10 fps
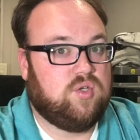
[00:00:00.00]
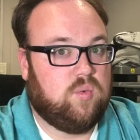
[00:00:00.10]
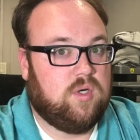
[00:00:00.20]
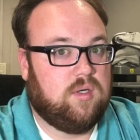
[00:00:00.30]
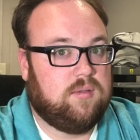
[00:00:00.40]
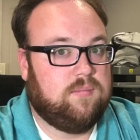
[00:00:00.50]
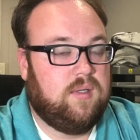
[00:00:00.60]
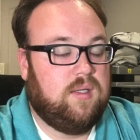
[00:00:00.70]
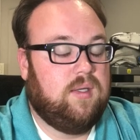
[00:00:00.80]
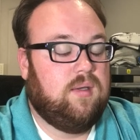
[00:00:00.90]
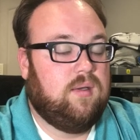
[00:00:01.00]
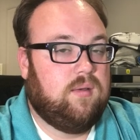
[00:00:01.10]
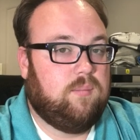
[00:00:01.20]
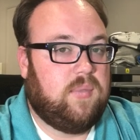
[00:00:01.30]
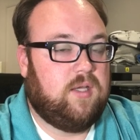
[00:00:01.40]
I should work on.
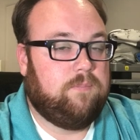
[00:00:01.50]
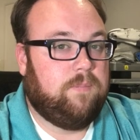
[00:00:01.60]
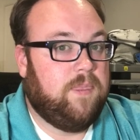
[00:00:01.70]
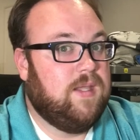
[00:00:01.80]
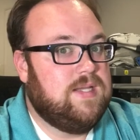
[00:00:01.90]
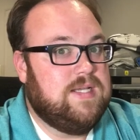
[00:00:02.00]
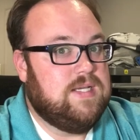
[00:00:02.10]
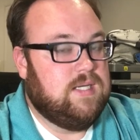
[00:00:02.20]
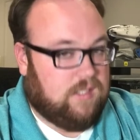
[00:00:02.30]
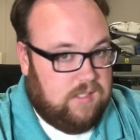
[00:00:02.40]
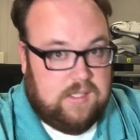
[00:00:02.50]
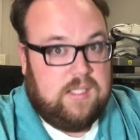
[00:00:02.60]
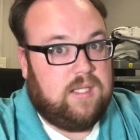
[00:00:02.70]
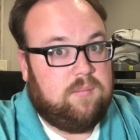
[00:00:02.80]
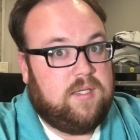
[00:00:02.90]
But
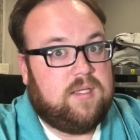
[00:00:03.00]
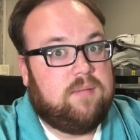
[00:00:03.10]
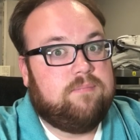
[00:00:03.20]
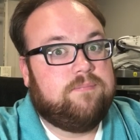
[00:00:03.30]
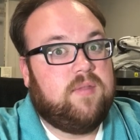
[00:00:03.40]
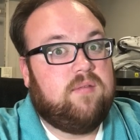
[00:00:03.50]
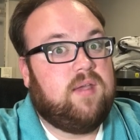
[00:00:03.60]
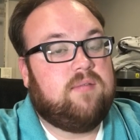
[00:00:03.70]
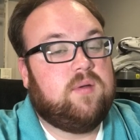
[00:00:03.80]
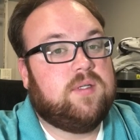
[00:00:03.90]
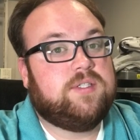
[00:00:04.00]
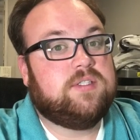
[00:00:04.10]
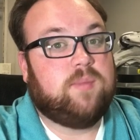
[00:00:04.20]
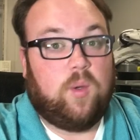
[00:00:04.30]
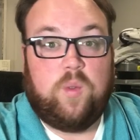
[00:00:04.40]
in the meantime, if you have any
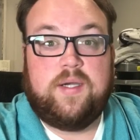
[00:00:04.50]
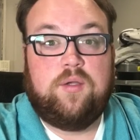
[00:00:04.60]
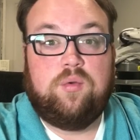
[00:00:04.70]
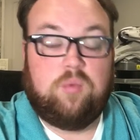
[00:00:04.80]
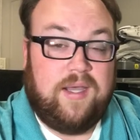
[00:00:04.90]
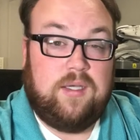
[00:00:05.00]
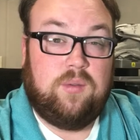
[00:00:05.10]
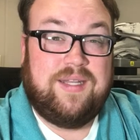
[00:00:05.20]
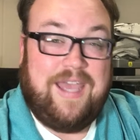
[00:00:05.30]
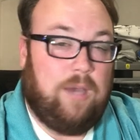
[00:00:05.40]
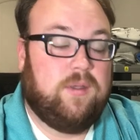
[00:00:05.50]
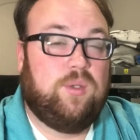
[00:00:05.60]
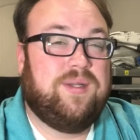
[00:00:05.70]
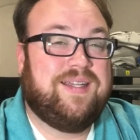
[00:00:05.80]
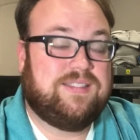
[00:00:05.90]
questions about what I do, why I do it, how I
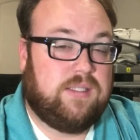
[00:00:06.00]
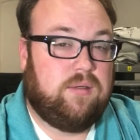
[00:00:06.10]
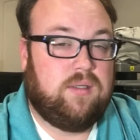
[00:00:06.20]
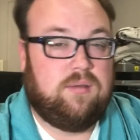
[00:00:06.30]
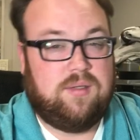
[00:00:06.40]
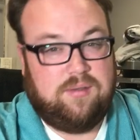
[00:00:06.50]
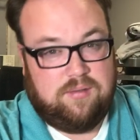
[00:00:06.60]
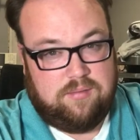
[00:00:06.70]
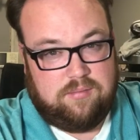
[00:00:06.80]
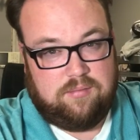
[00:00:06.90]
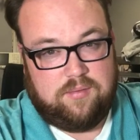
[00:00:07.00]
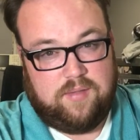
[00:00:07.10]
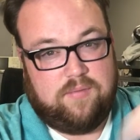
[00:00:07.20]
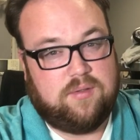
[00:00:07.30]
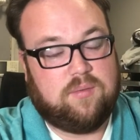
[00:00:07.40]
do it, et cetera,
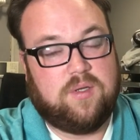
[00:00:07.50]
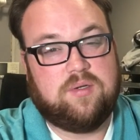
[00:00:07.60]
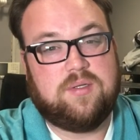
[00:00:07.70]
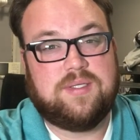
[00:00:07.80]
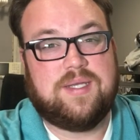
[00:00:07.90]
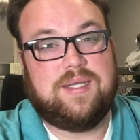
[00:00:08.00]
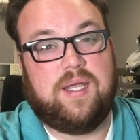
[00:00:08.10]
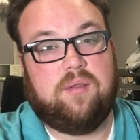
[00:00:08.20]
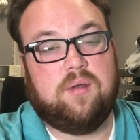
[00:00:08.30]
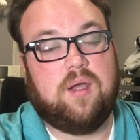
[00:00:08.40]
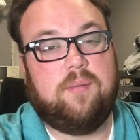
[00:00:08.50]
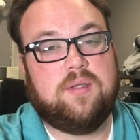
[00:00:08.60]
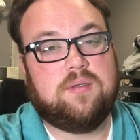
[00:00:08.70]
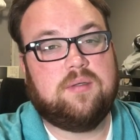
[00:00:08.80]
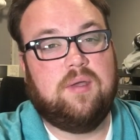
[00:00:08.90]
leave those questions down in the
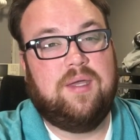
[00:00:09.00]
comments.